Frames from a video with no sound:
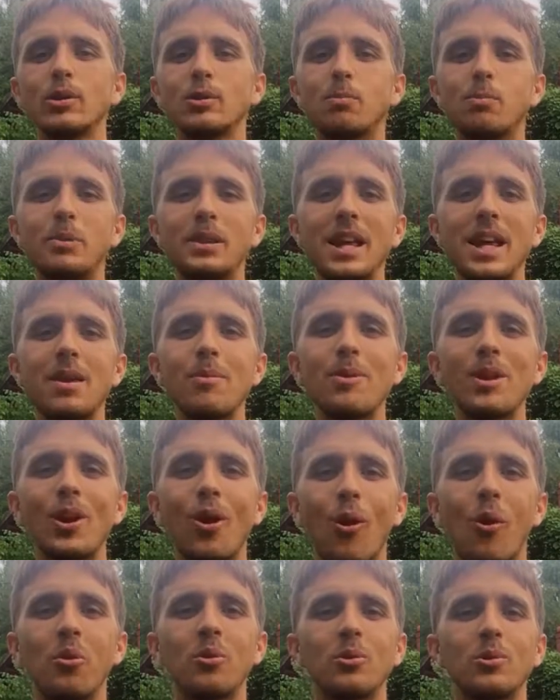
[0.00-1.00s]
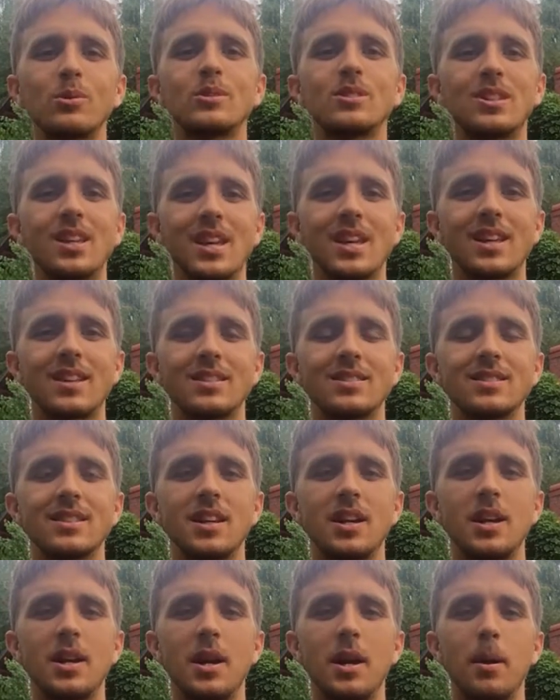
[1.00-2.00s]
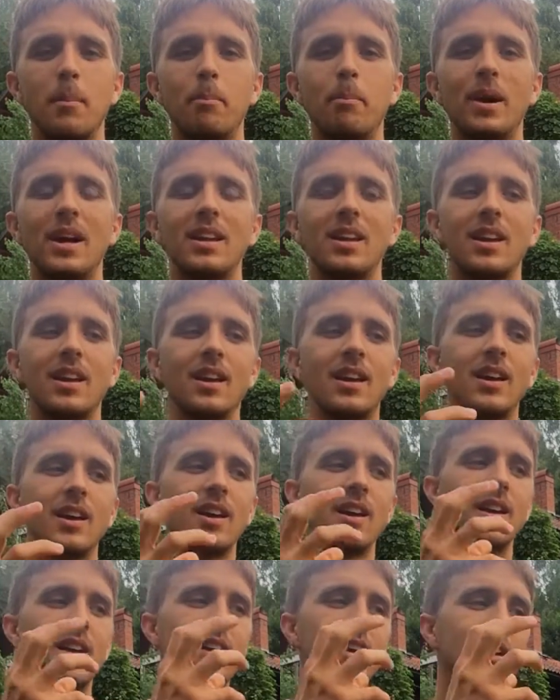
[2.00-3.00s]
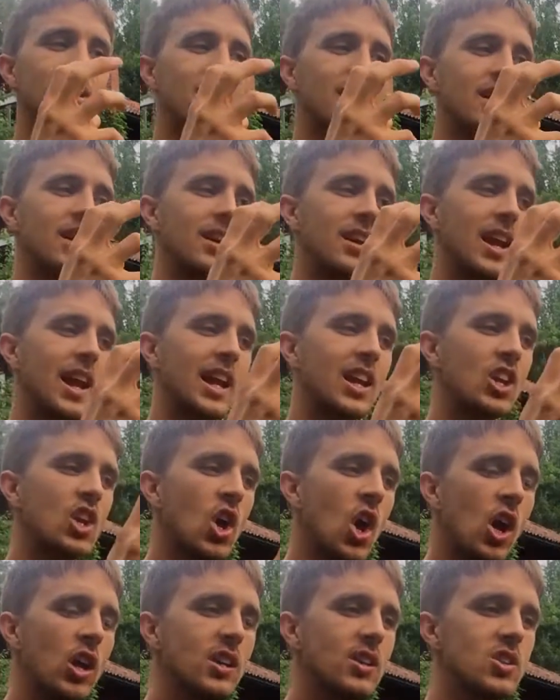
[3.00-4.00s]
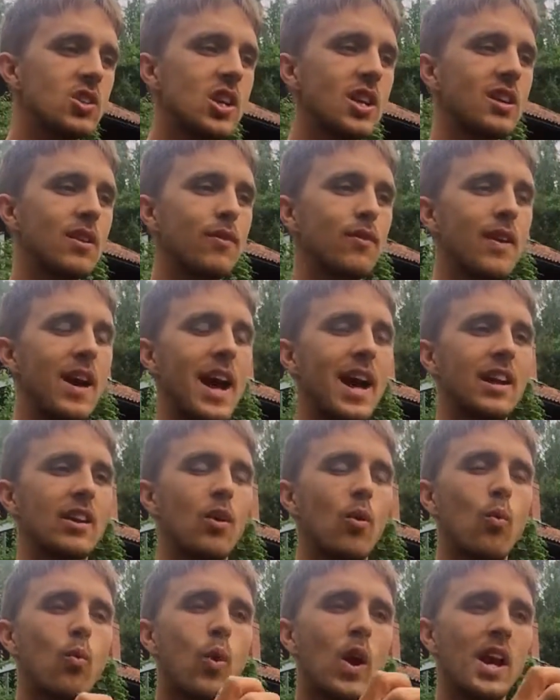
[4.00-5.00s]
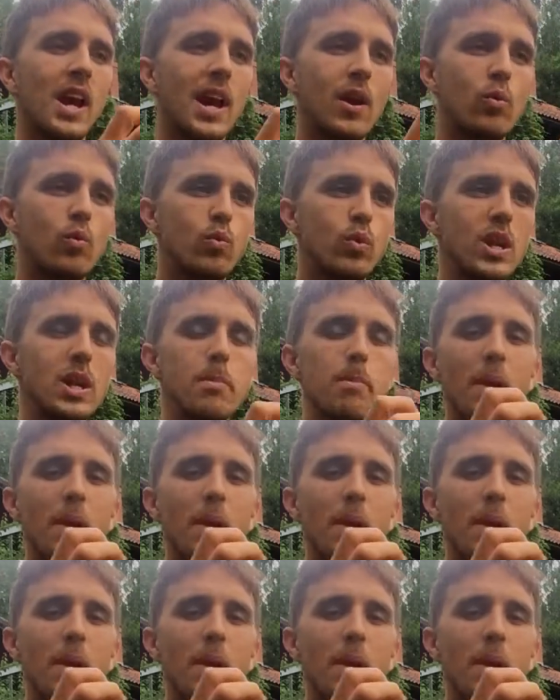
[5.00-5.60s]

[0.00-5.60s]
blaming all those things. But acknowledging the fact what I reap,